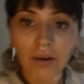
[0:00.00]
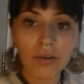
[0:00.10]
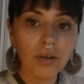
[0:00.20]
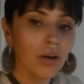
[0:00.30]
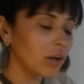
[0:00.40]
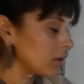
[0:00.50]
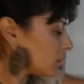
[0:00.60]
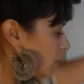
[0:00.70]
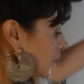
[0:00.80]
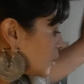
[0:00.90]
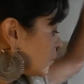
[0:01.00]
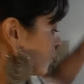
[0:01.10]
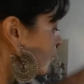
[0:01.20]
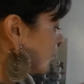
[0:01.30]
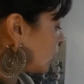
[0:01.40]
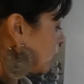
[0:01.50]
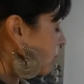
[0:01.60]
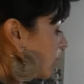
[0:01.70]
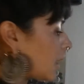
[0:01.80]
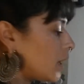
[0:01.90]
alcohol.
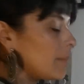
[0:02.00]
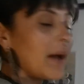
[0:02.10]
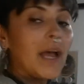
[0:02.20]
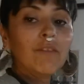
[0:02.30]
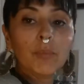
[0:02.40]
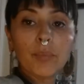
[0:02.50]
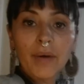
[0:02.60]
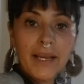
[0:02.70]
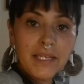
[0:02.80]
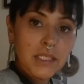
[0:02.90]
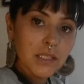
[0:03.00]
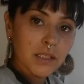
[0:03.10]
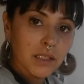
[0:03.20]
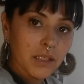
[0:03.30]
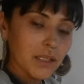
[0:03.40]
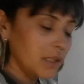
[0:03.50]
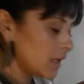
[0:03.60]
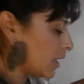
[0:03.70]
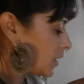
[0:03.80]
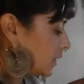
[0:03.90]
So I have a brandy here
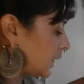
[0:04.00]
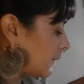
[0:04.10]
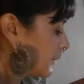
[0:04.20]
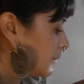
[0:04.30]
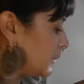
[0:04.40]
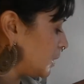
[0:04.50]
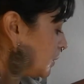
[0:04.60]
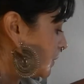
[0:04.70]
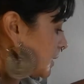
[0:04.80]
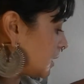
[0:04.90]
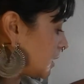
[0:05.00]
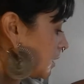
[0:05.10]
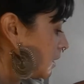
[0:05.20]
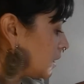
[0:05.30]
that I'm gonna be using.